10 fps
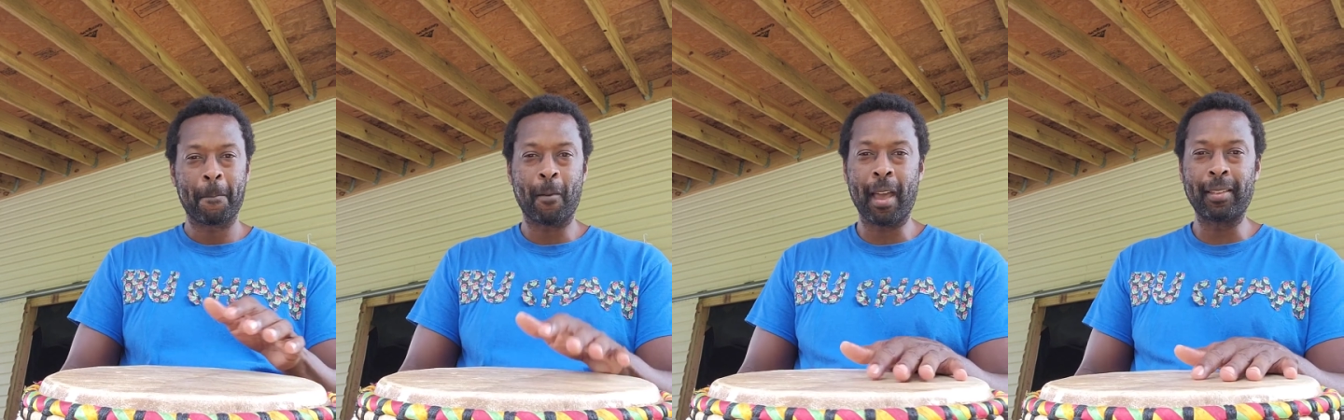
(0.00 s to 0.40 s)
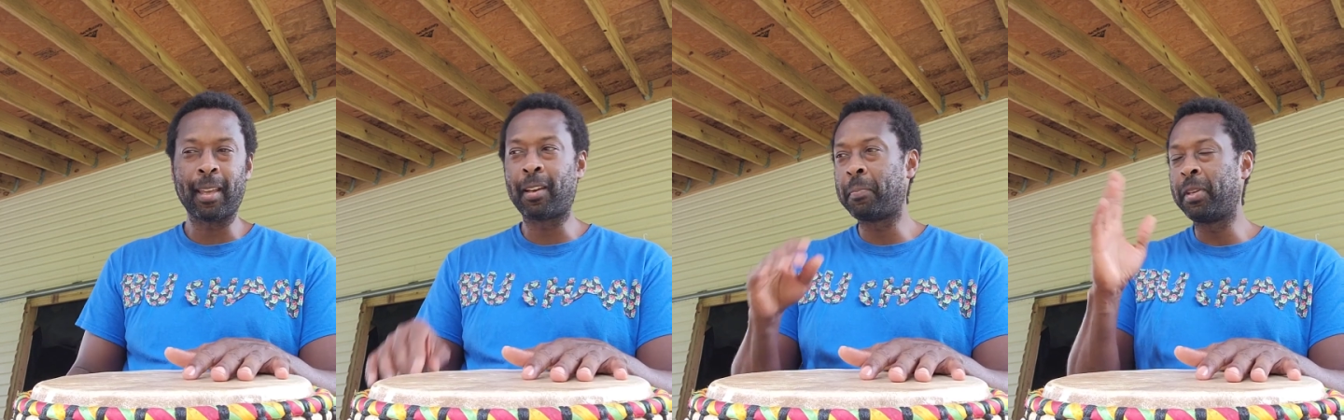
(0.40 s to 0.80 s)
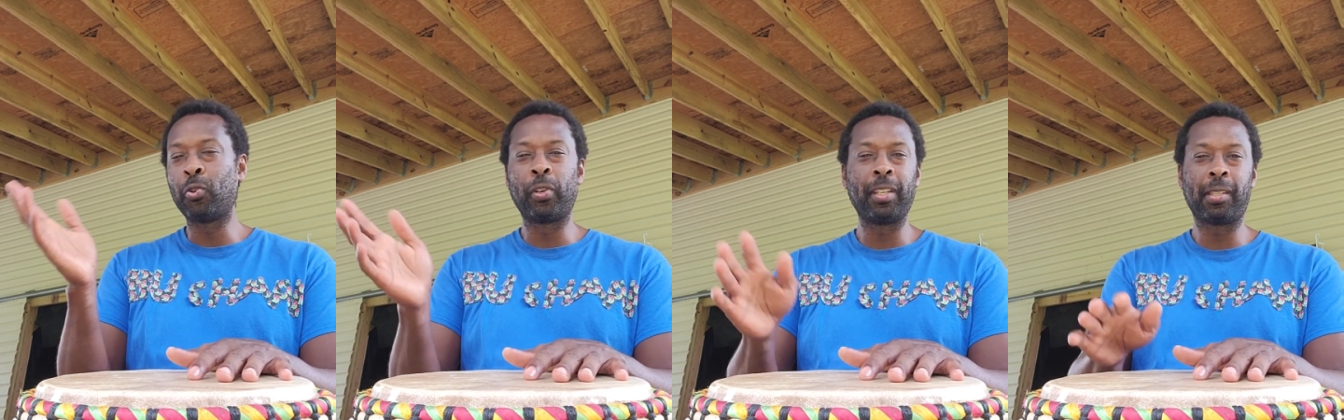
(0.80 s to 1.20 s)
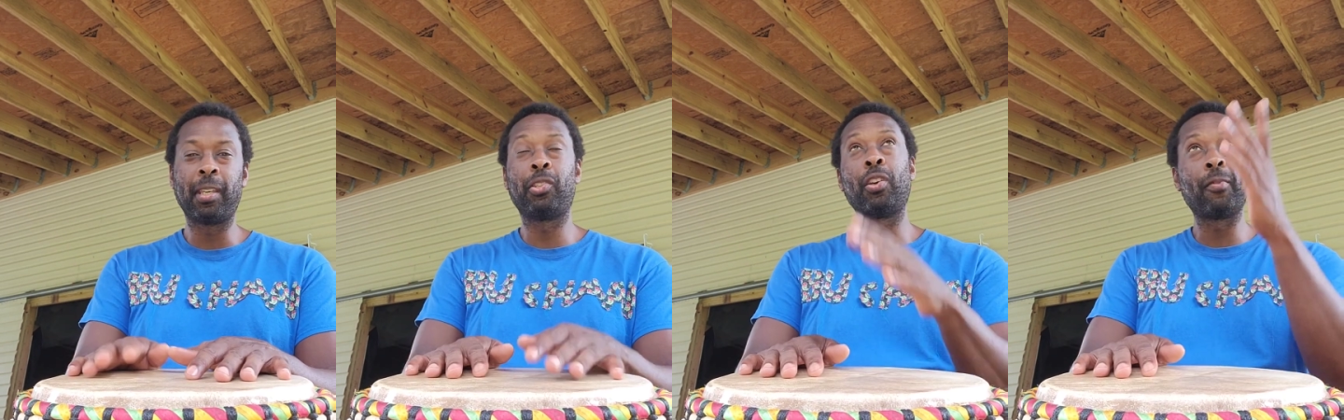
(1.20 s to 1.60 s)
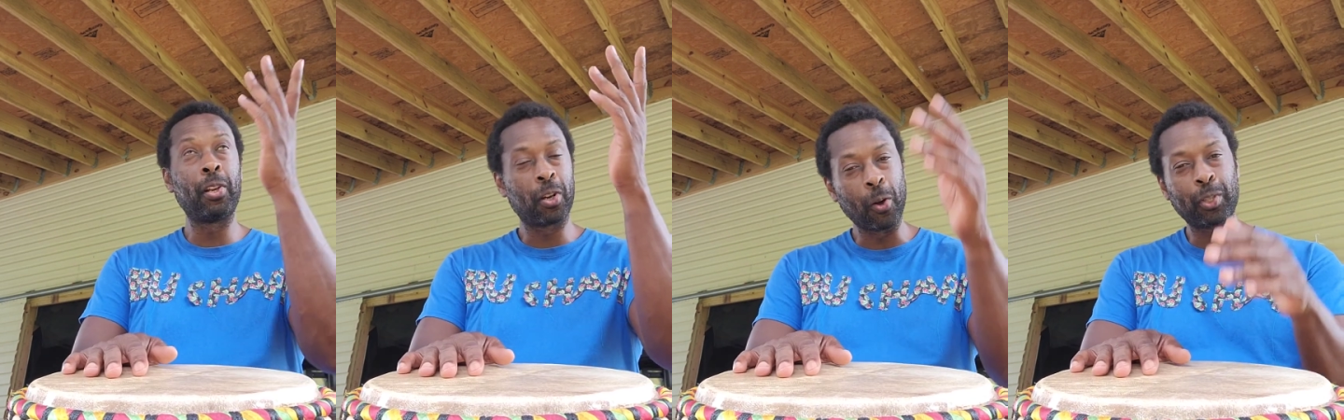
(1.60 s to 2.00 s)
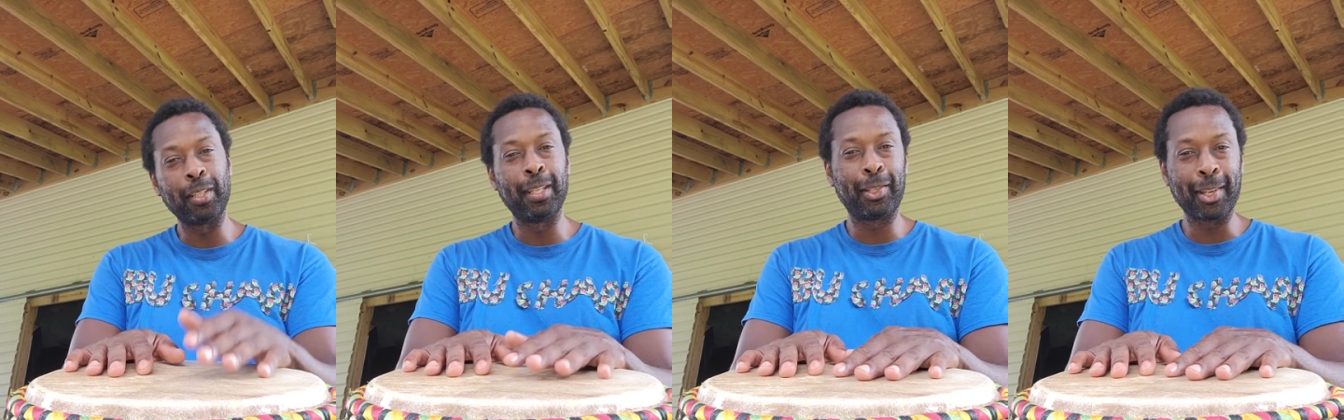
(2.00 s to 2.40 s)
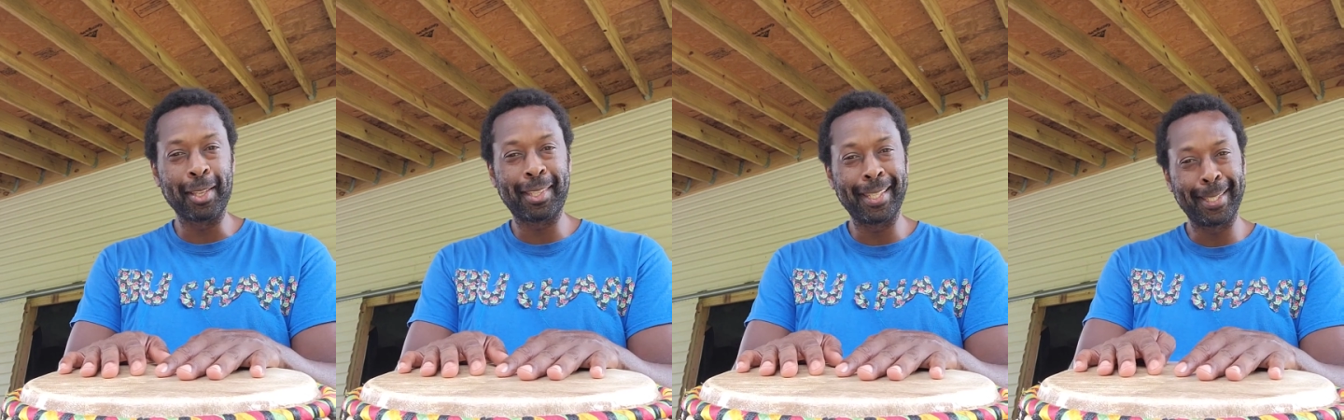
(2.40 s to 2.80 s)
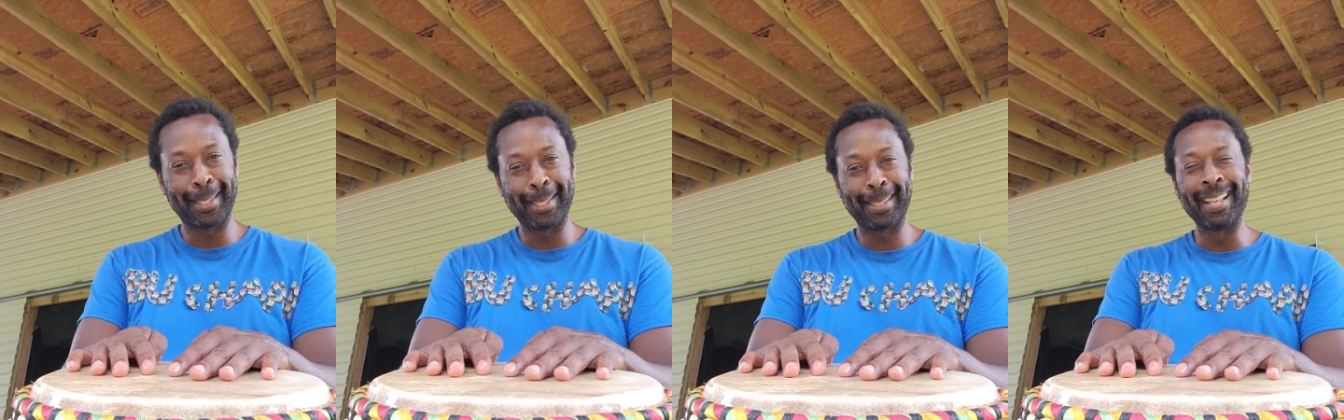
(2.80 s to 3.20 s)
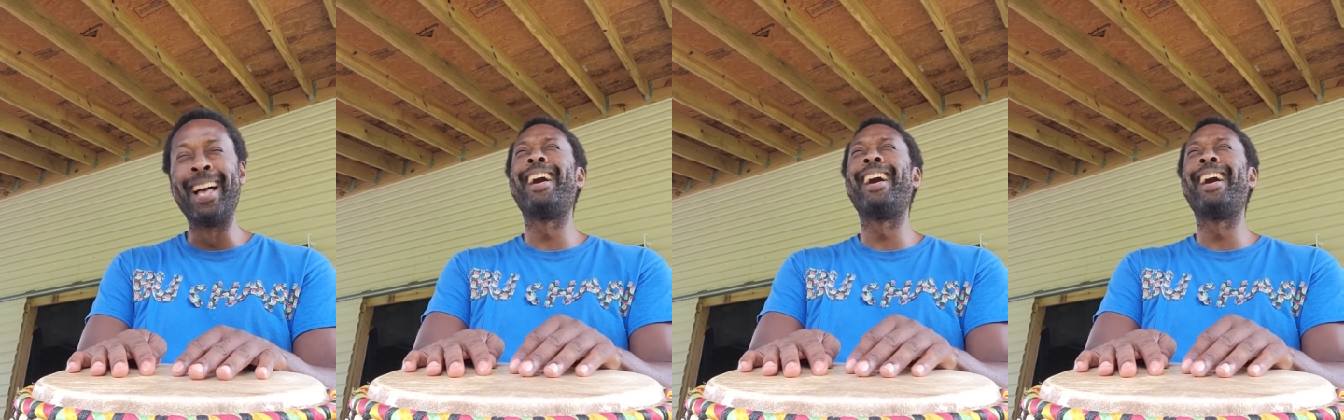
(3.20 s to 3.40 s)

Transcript: Right? There could be no disease. You ever look out in nature and see disease?